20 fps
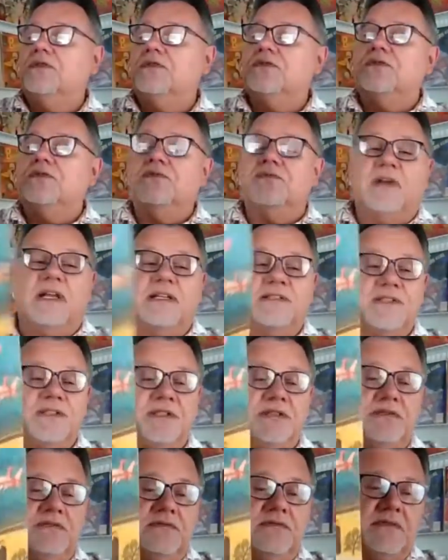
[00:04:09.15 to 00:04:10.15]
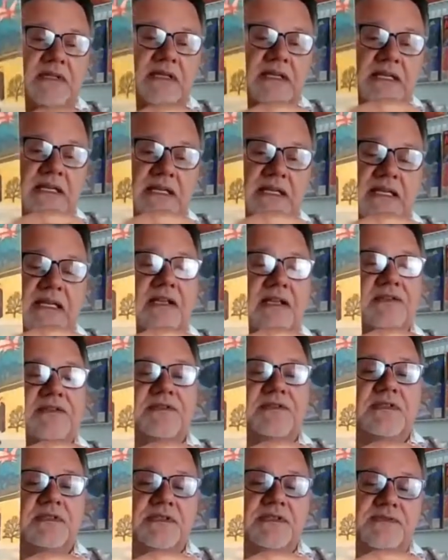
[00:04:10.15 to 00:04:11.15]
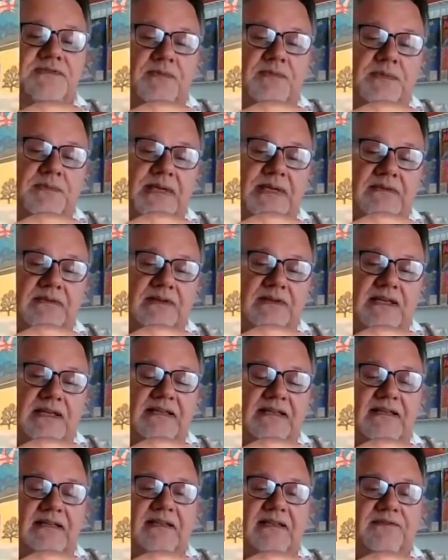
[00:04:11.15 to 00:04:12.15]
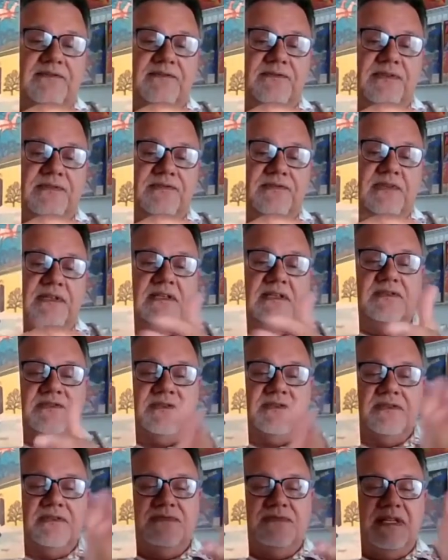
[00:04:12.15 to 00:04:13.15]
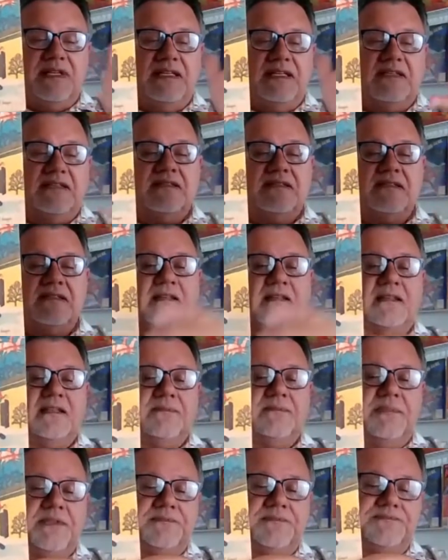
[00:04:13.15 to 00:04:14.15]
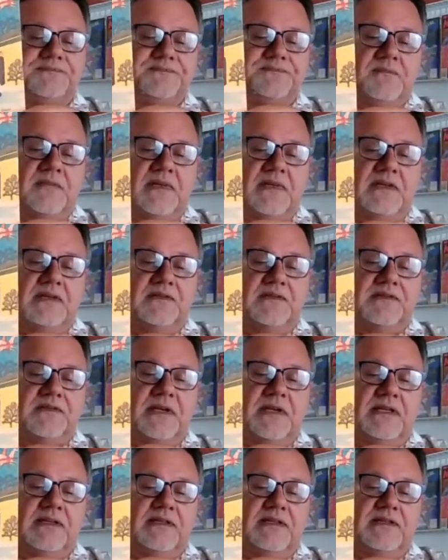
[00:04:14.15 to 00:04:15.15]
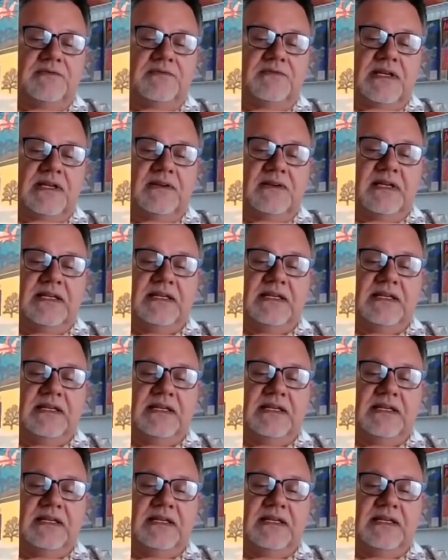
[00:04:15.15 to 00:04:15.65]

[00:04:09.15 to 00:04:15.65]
to the Rescue. And so this is from about 1950. There's no date inside, but it's credited around